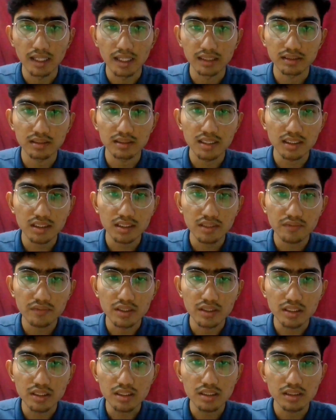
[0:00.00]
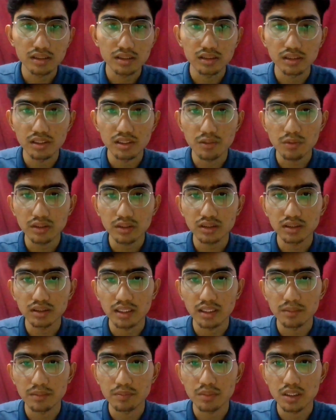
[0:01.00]
Alternatively,
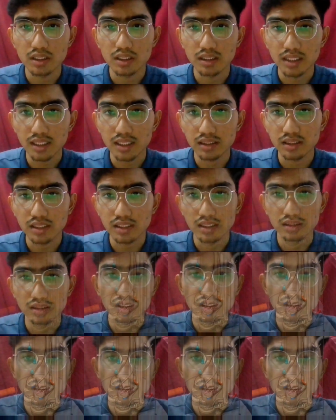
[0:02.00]
sewage can be collected and